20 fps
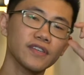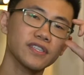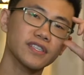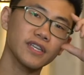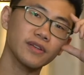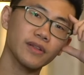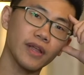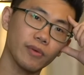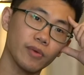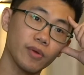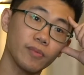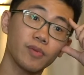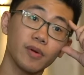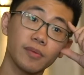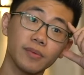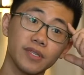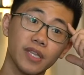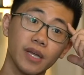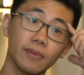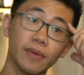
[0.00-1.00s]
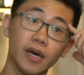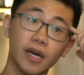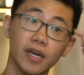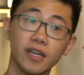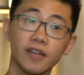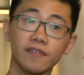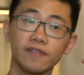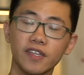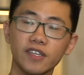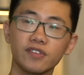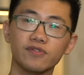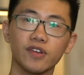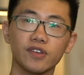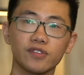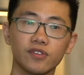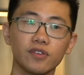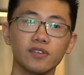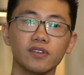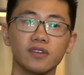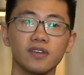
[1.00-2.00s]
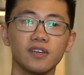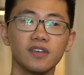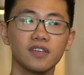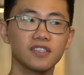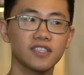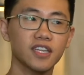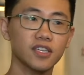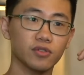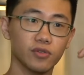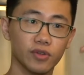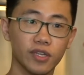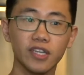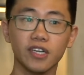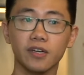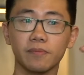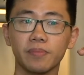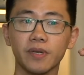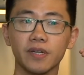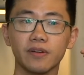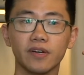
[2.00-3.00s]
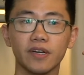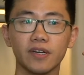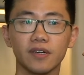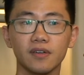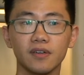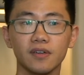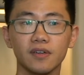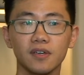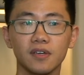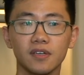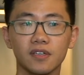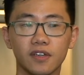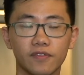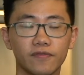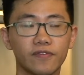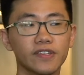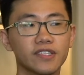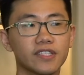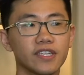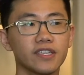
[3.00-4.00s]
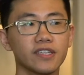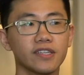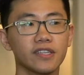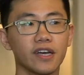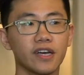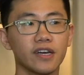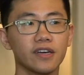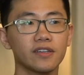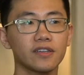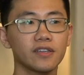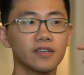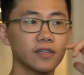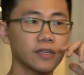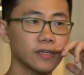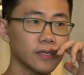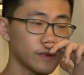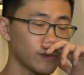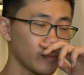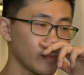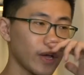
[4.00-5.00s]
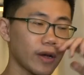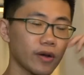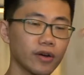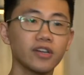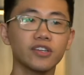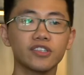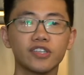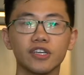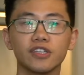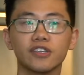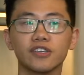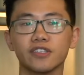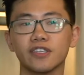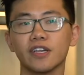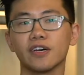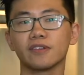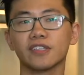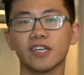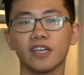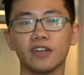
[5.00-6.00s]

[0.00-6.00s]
first thing that we promise them, if this restaurant start to hit a peak, right, the first thing that we are going to change is their